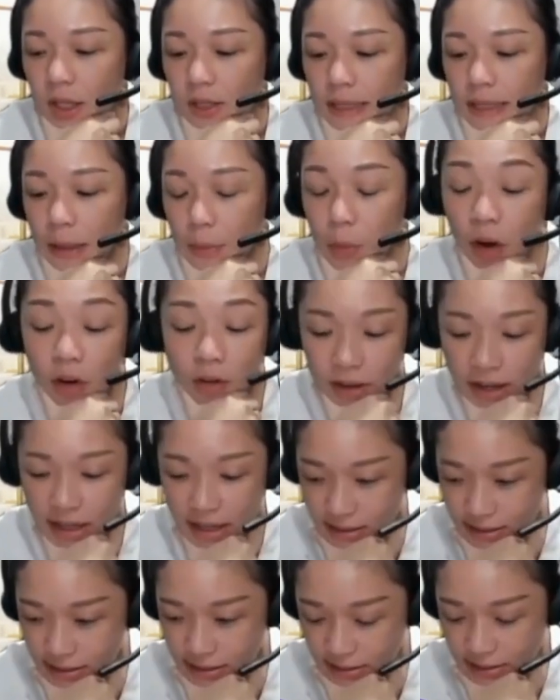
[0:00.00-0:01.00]
take more
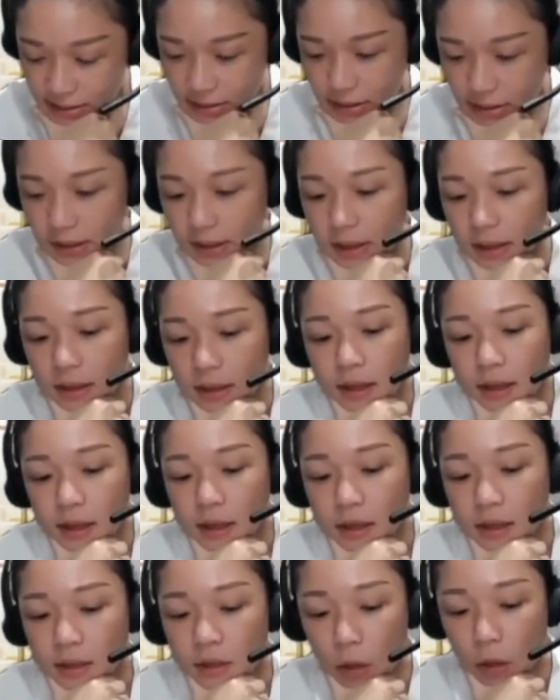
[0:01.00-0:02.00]
risks,
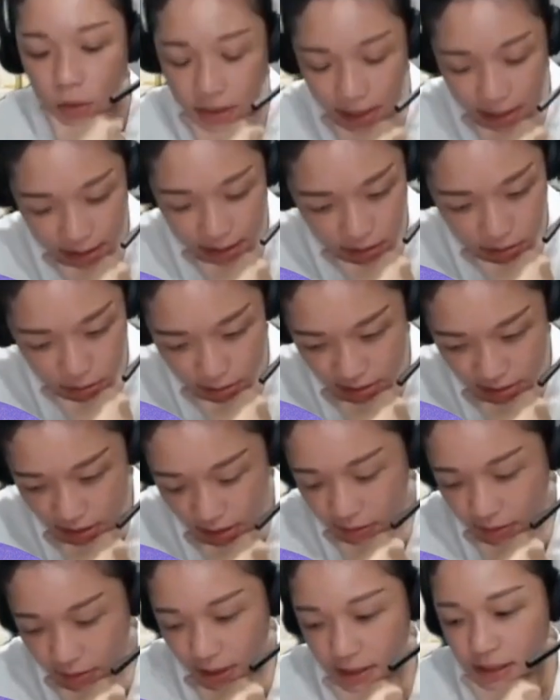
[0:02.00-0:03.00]
don't take it so
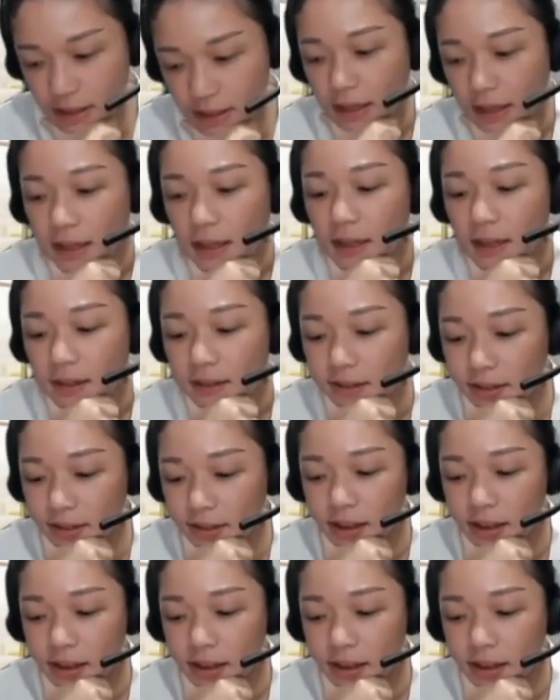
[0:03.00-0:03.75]
seriously.